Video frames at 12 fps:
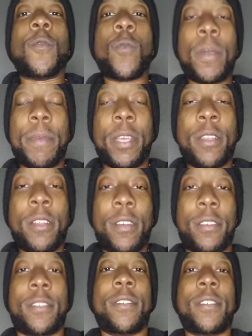Women
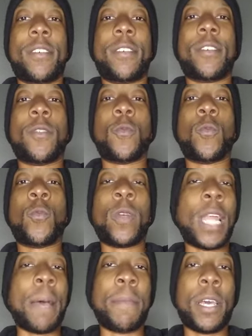
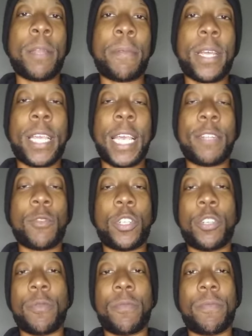will not be able to play games
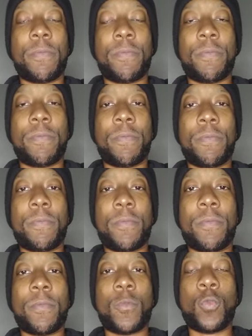with you.
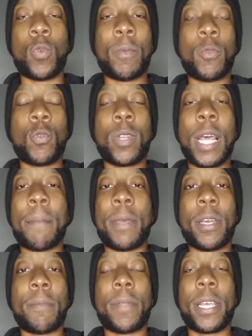Women will not
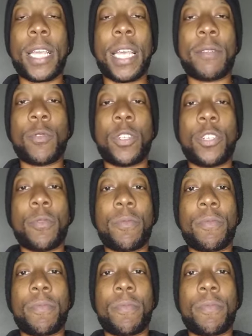be able to play games with you.